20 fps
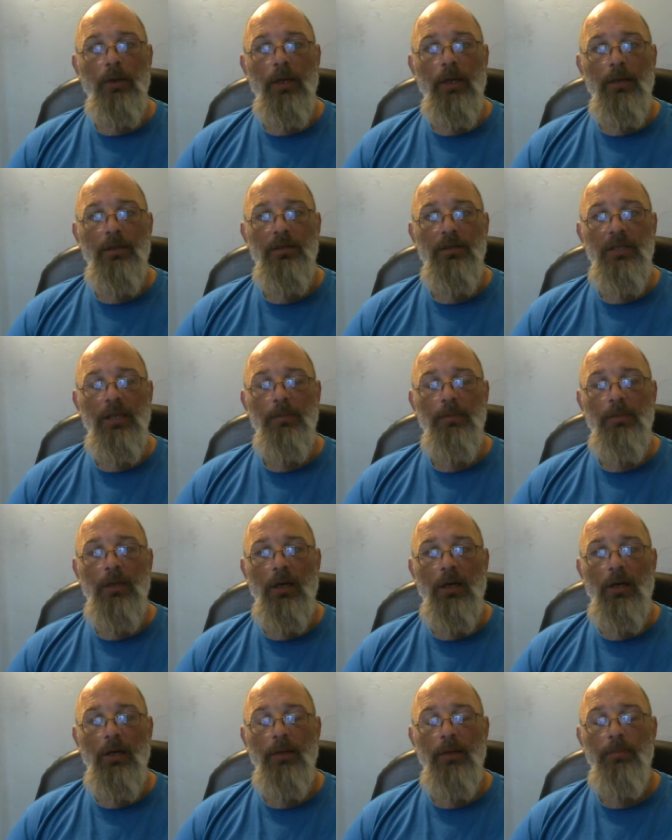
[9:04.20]
at the same
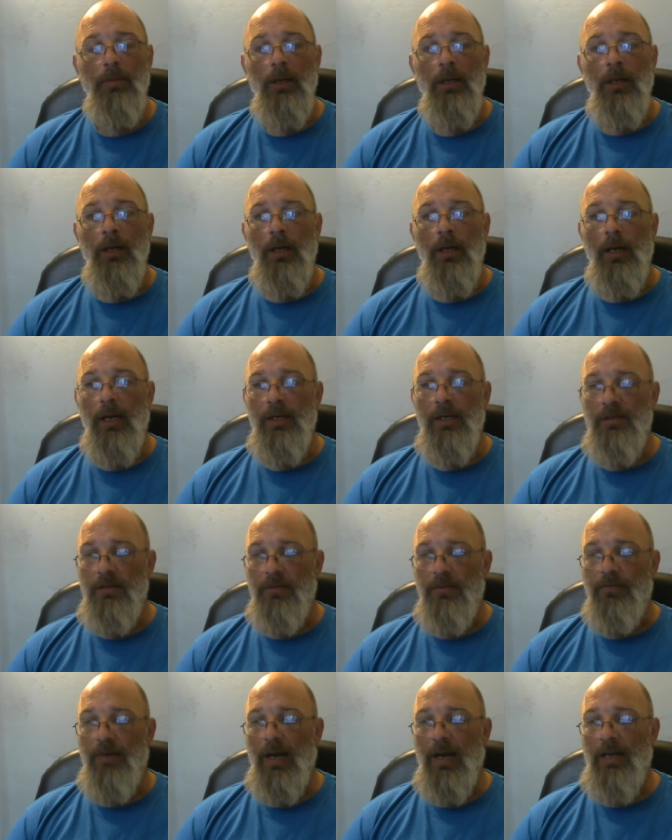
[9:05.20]
time as the
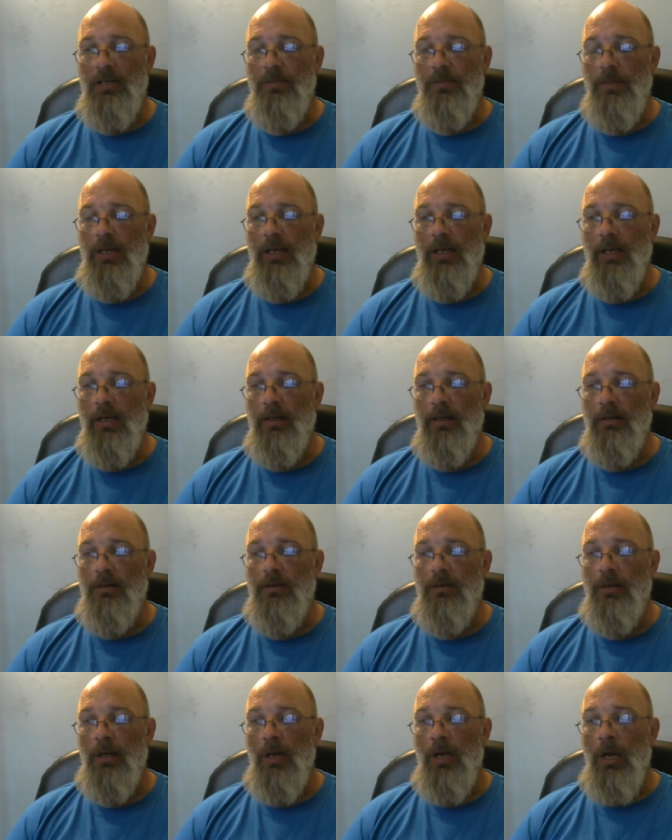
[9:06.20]
fast
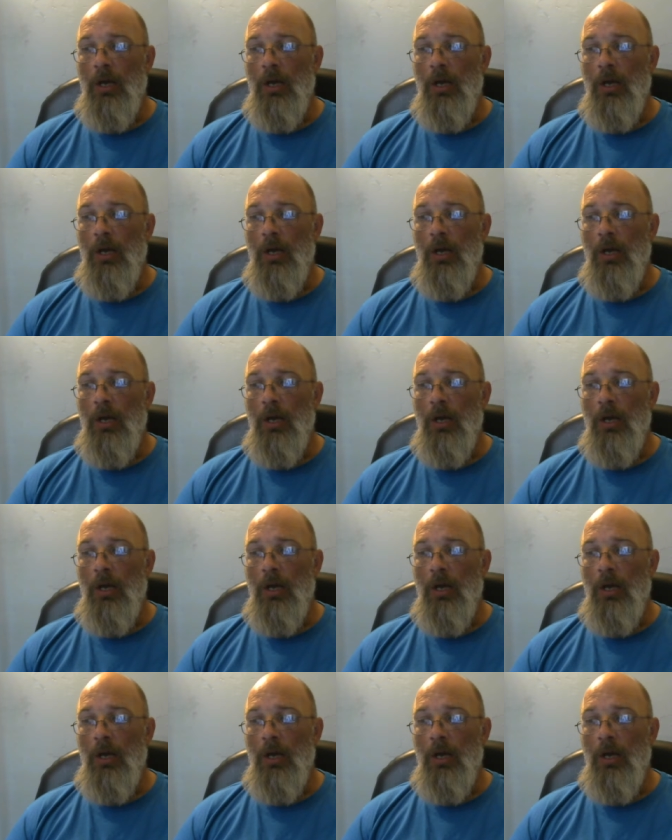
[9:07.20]
begins.